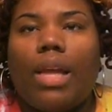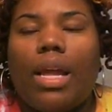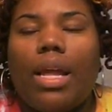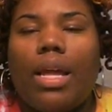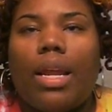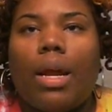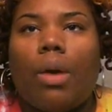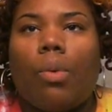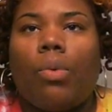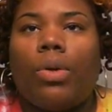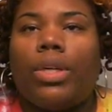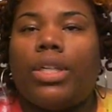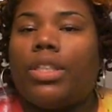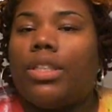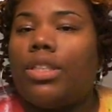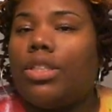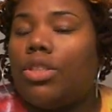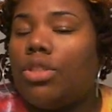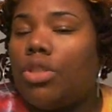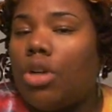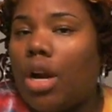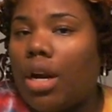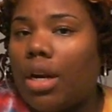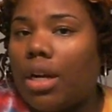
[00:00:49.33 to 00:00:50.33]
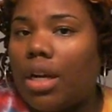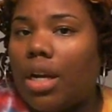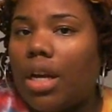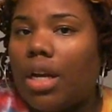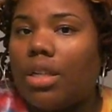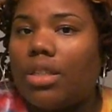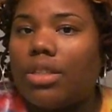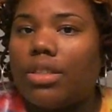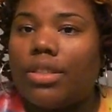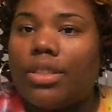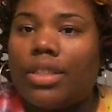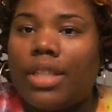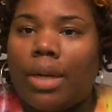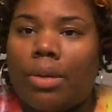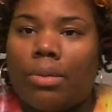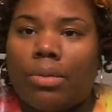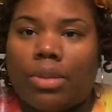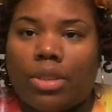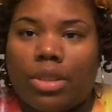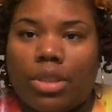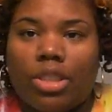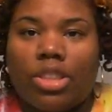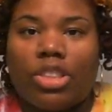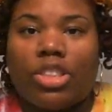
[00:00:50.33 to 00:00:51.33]
I wanted a dark color that
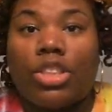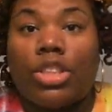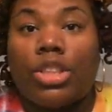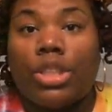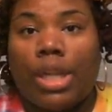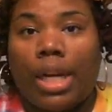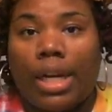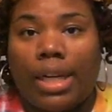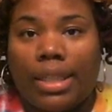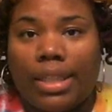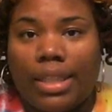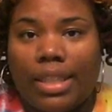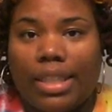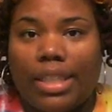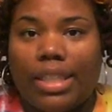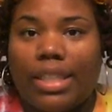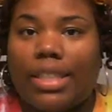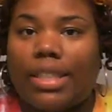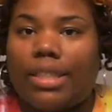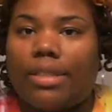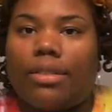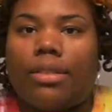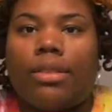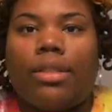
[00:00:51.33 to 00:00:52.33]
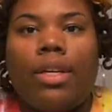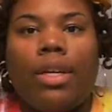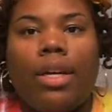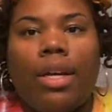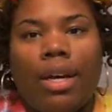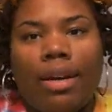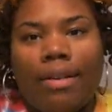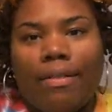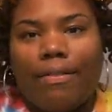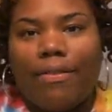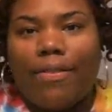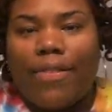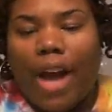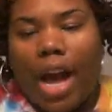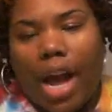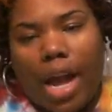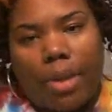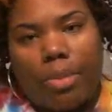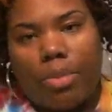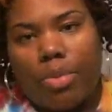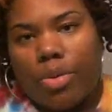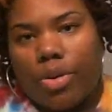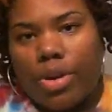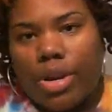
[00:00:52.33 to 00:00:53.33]
would look shiny and
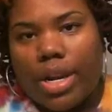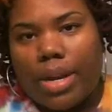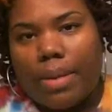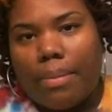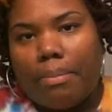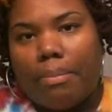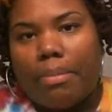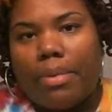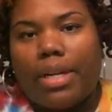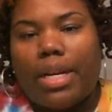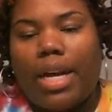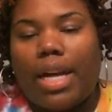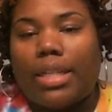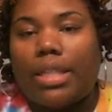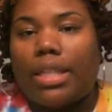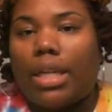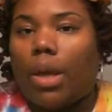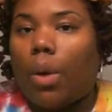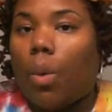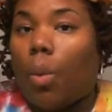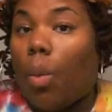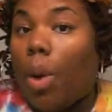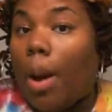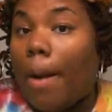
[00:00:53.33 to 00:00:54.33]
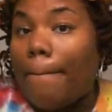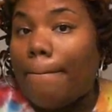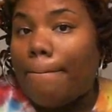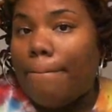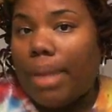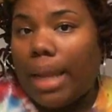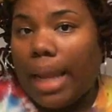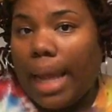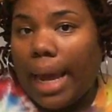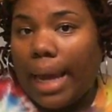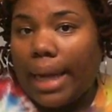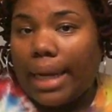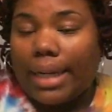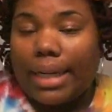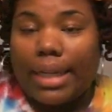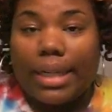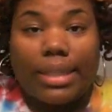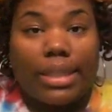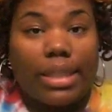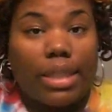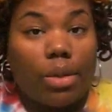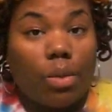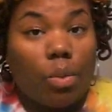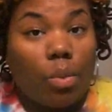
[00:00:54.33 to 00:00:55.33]
vibrant, but I didn't want black and
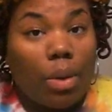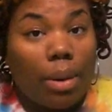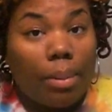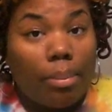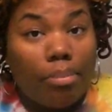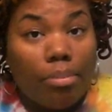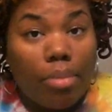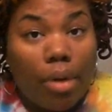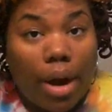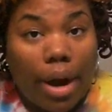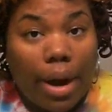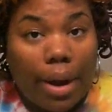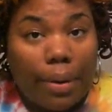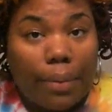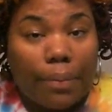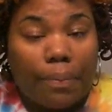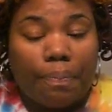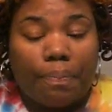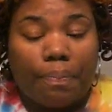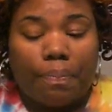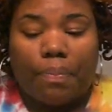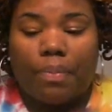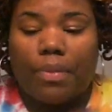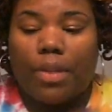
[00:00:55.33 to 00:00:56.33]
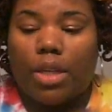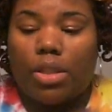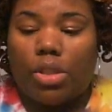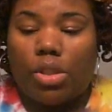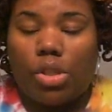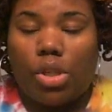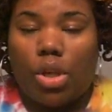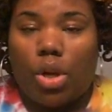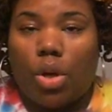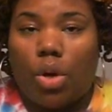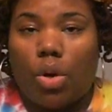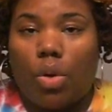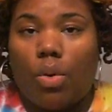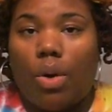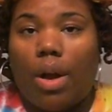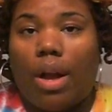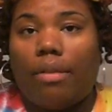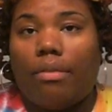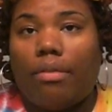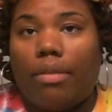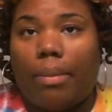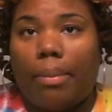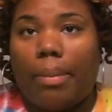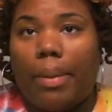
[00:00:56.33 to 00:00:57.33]
I didn't want brown. So I
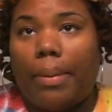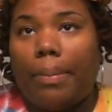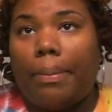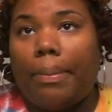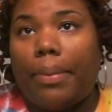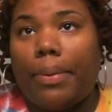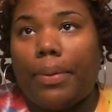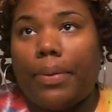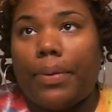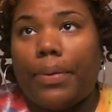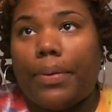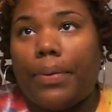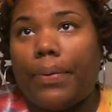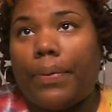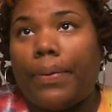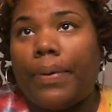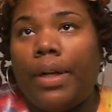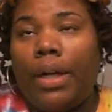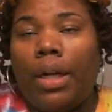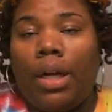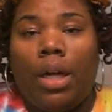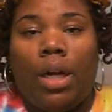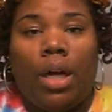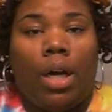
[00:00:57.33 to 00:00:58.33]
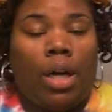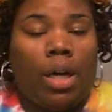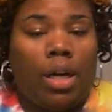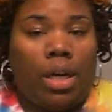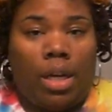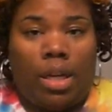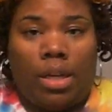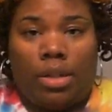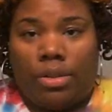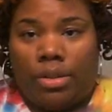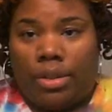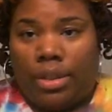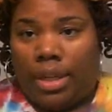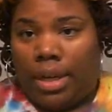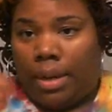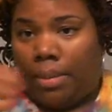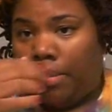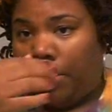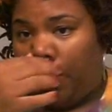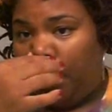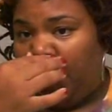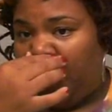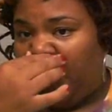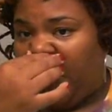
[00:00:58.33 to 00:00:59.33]
remembered a color that I
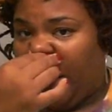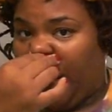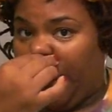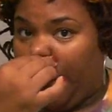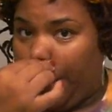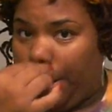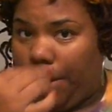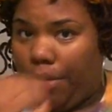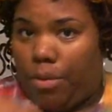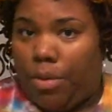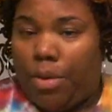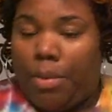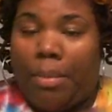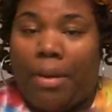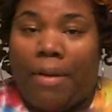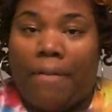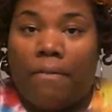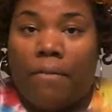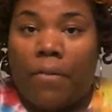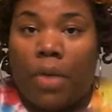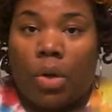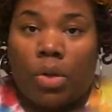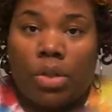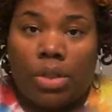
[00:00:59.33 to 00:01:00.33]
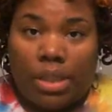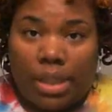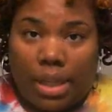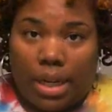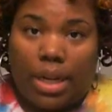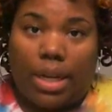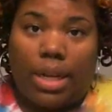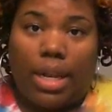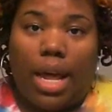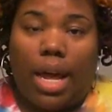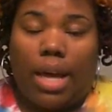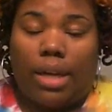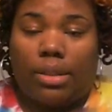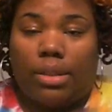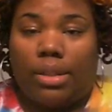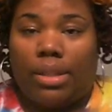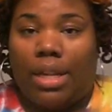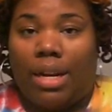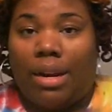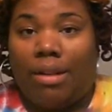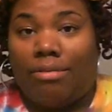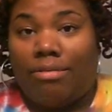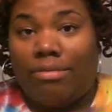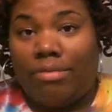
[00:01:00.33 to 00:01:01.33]
put in my hair with my first set of locks
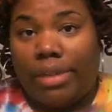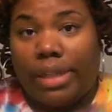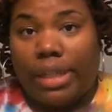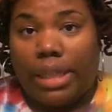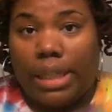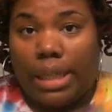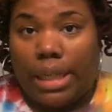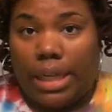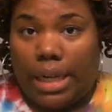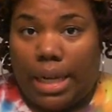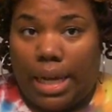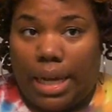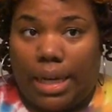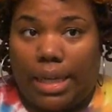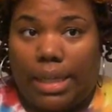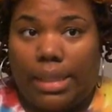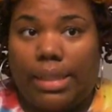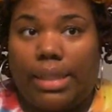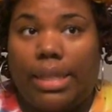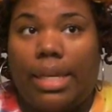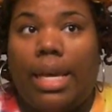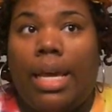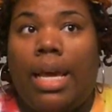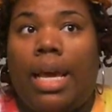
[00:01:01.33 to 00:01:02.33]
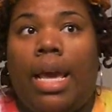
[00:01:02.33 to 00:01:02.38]
that I really liked.